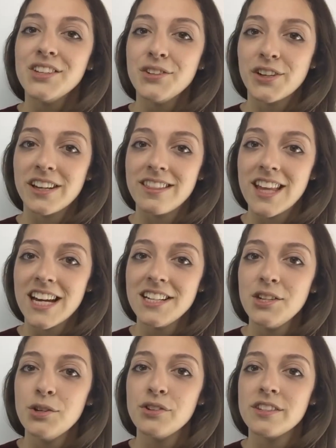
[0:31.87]
You can then
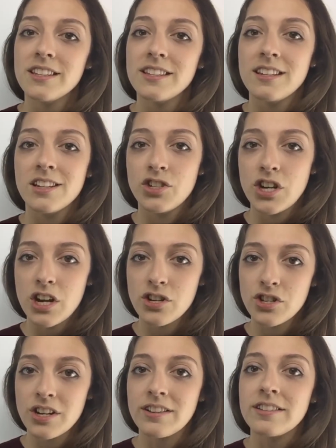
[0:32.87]
use the
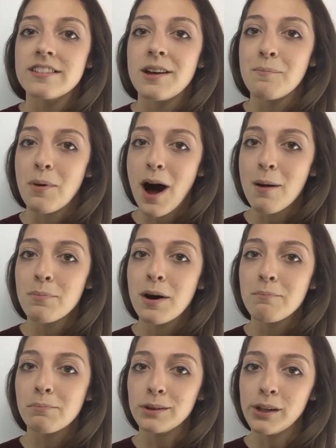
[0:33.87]
suggestions that pop
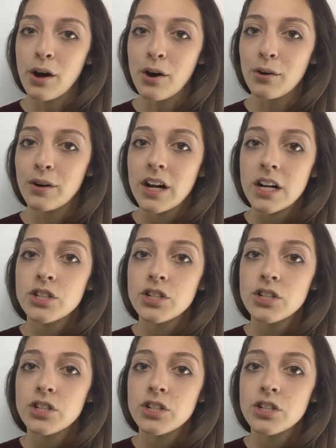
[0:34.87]
up below